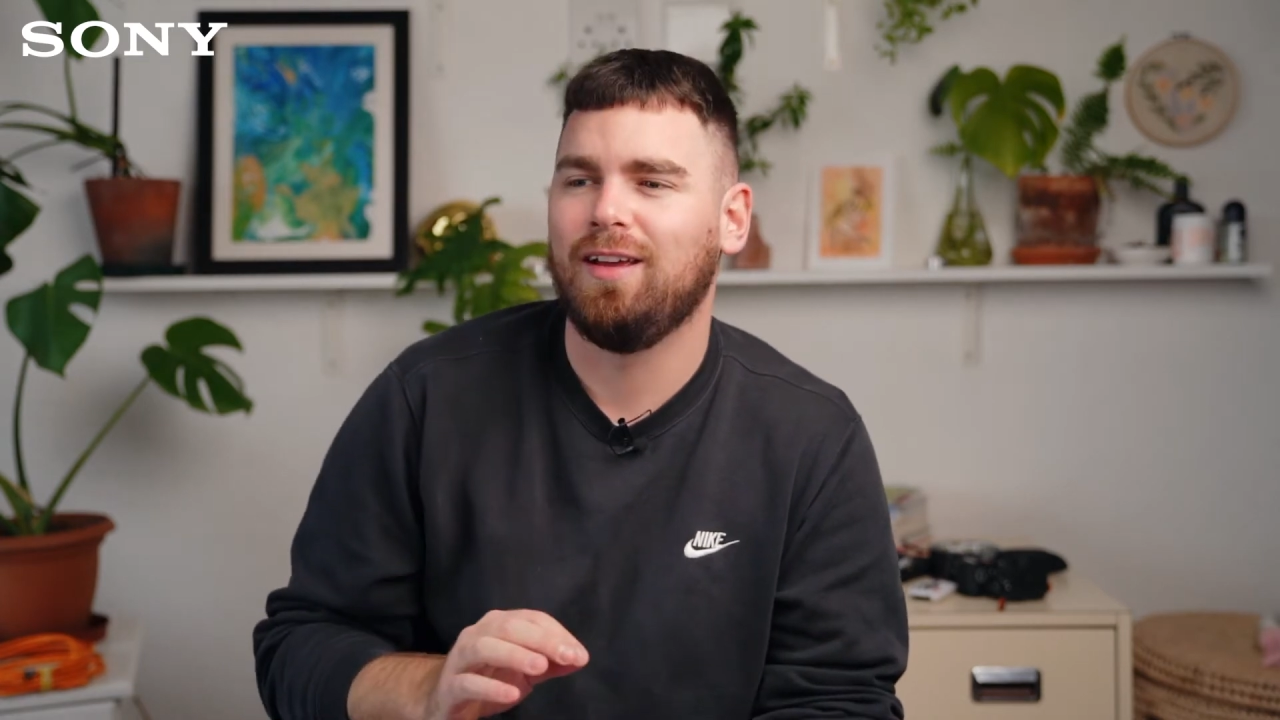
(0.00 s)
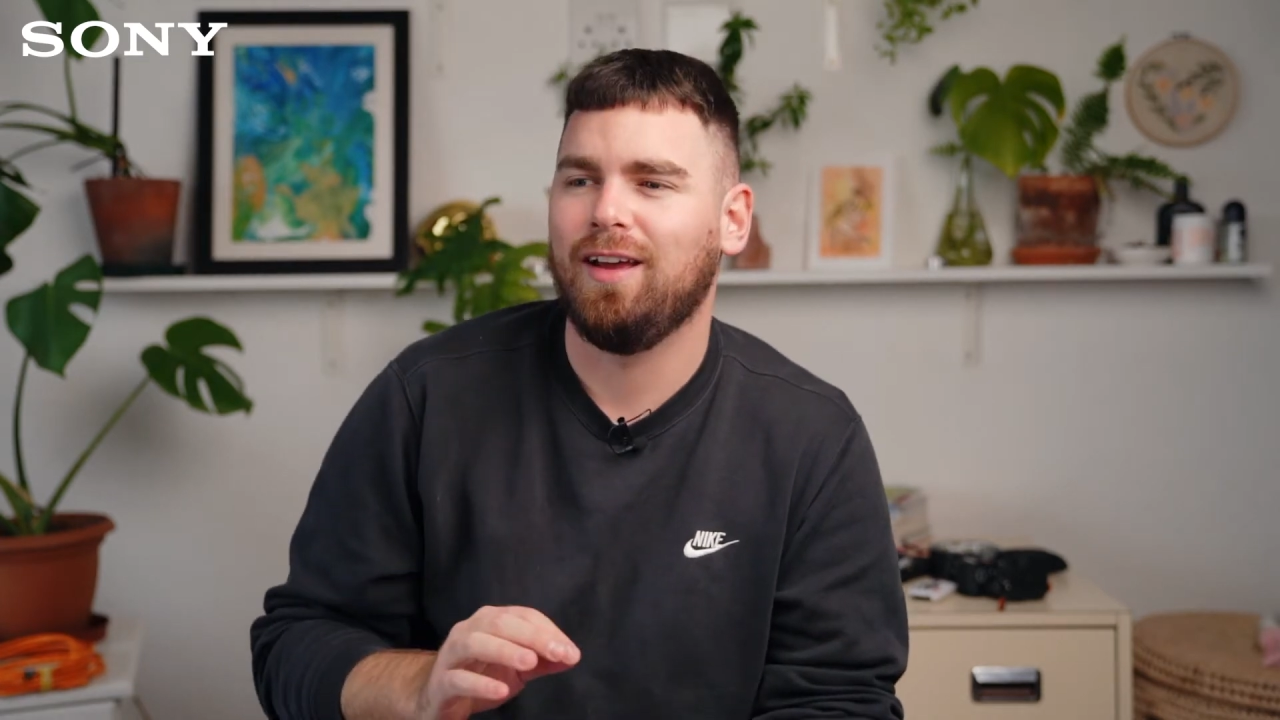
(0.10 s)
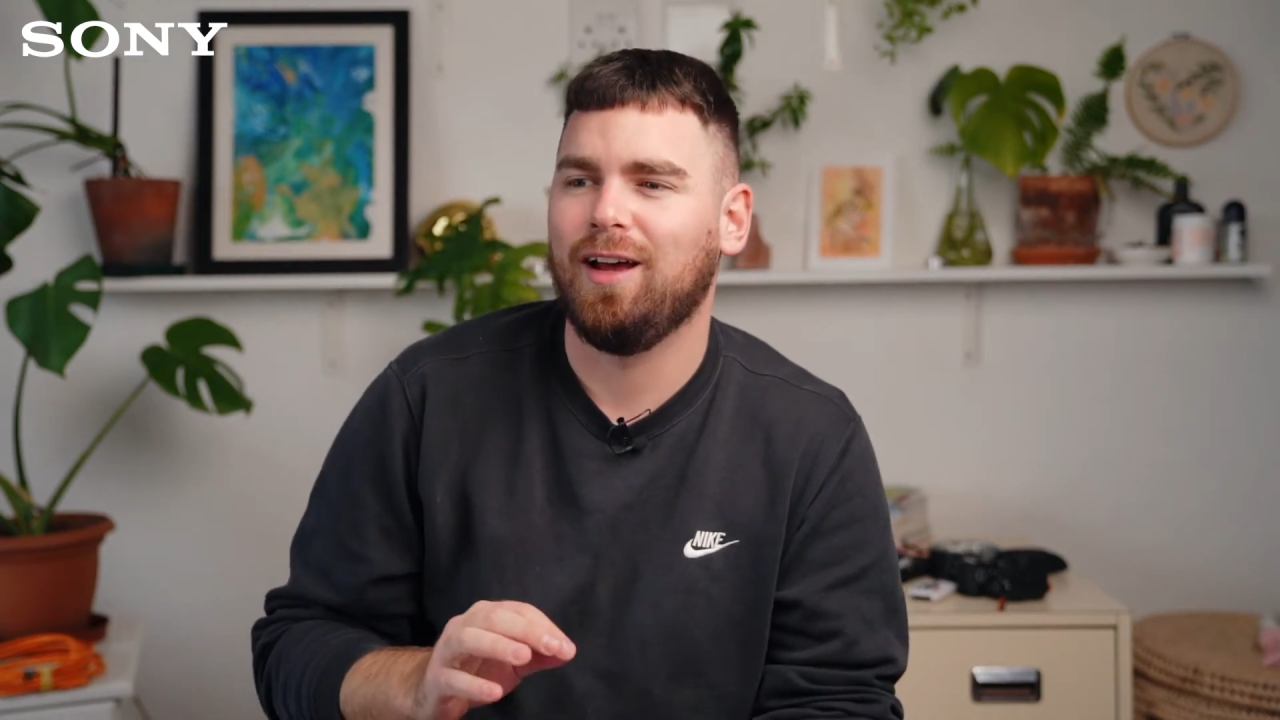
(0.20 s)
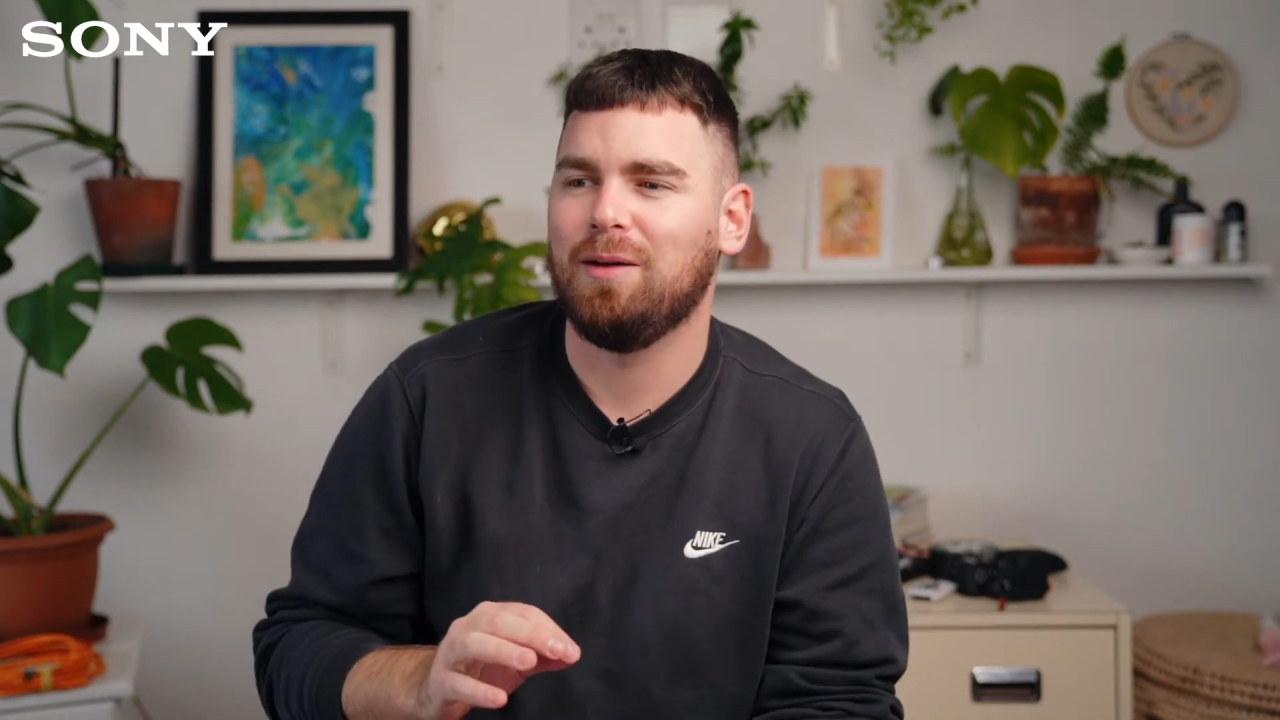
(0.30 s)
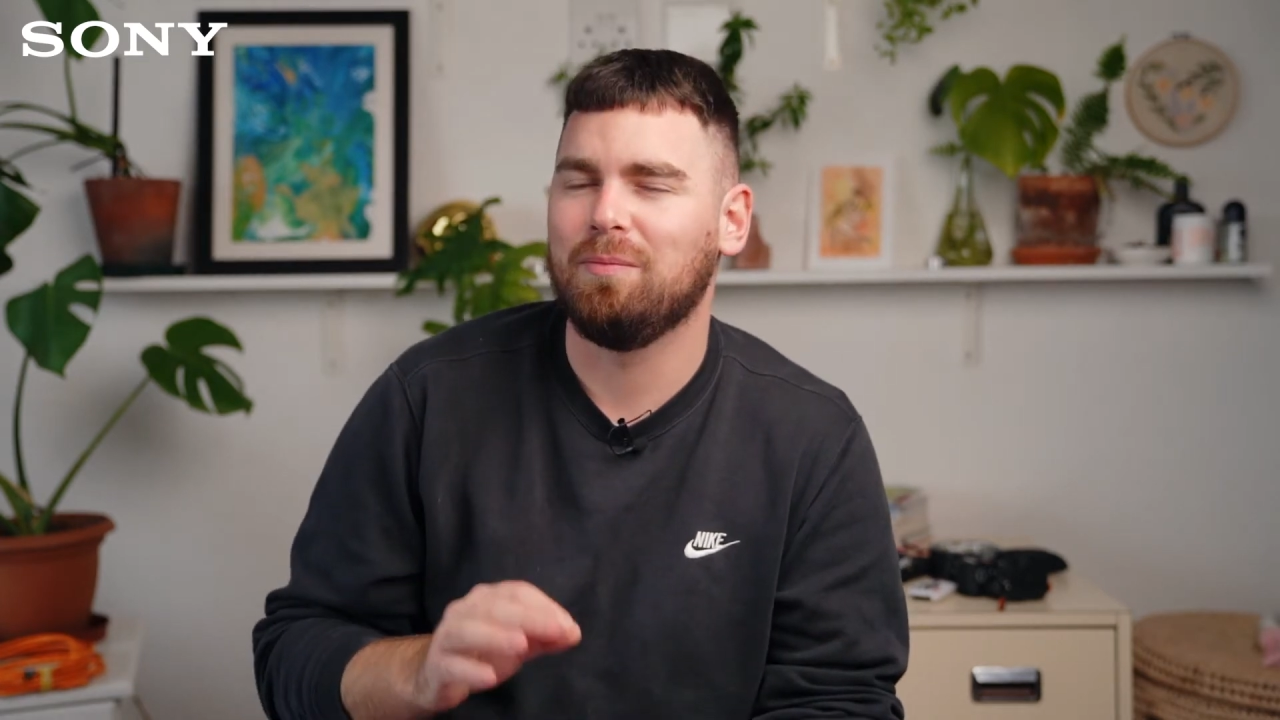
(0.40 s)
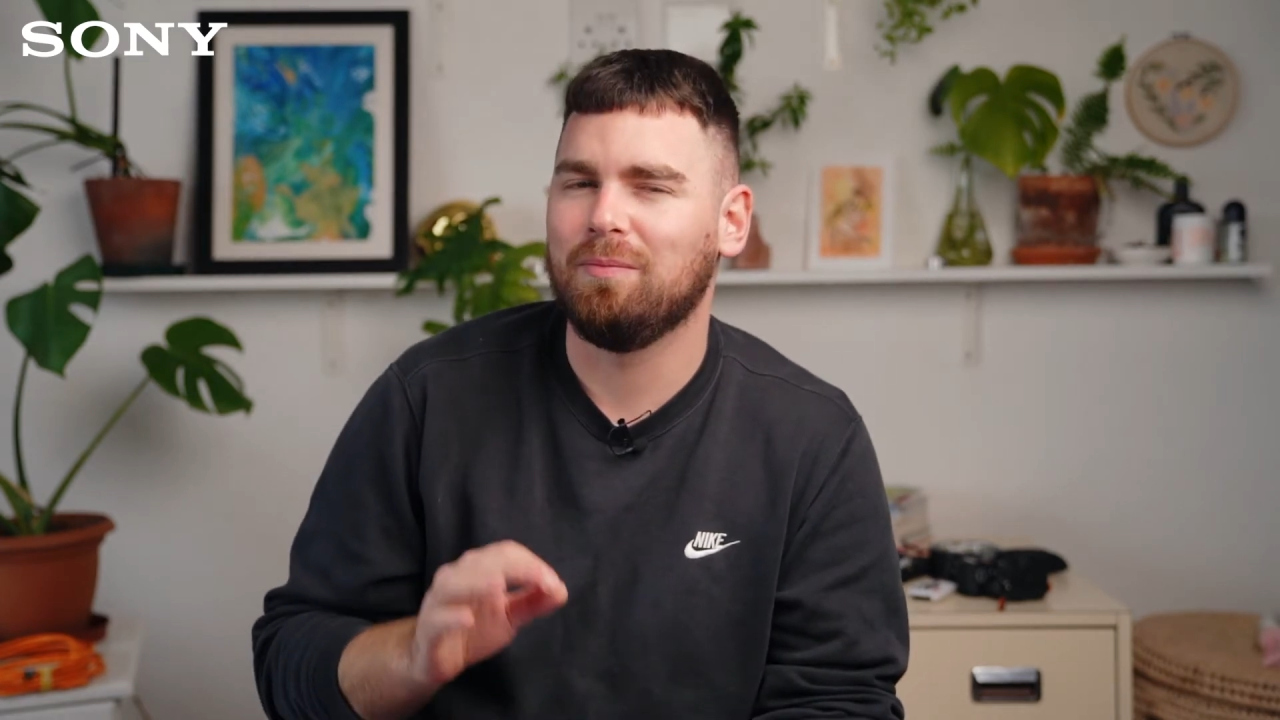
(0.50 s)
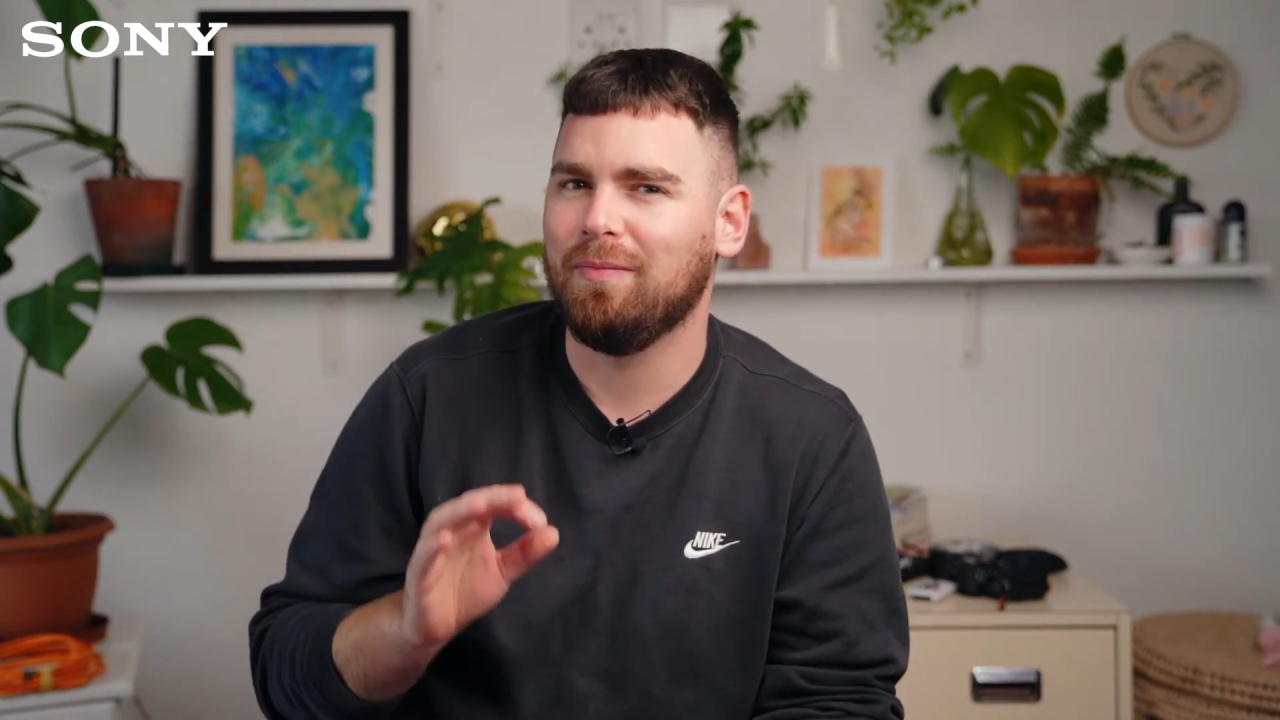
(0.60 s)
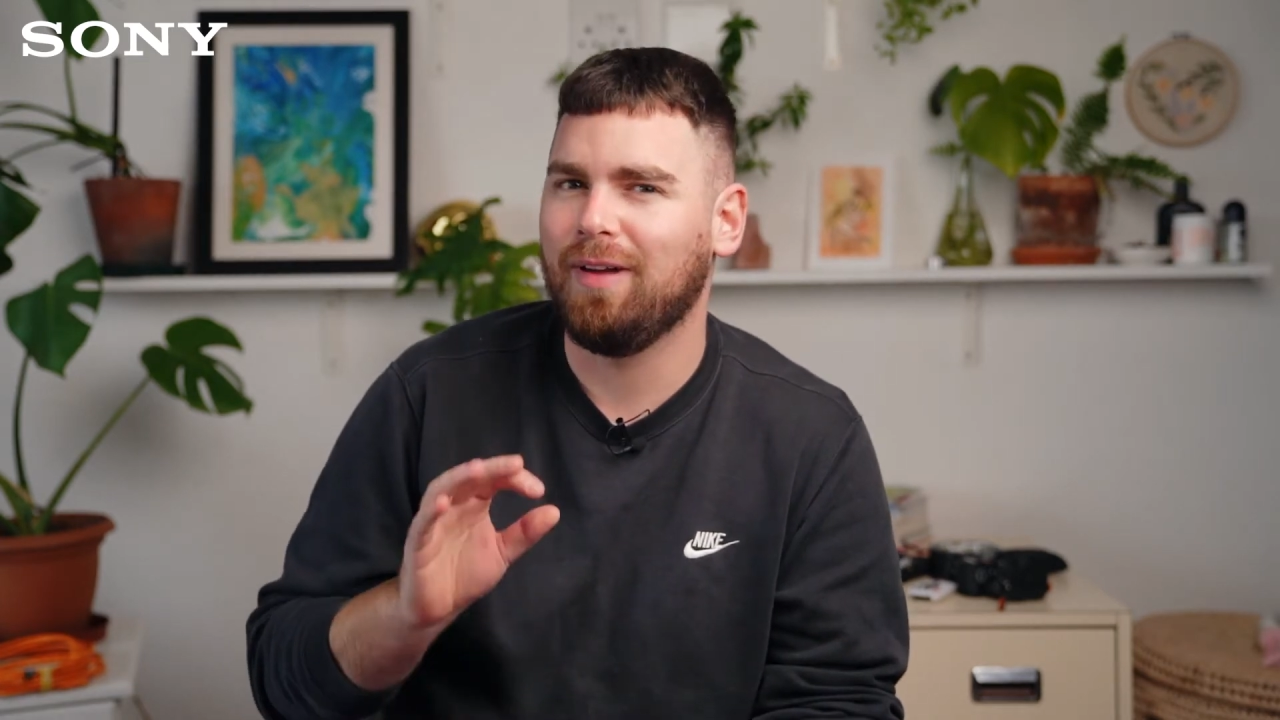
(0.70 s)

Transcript: I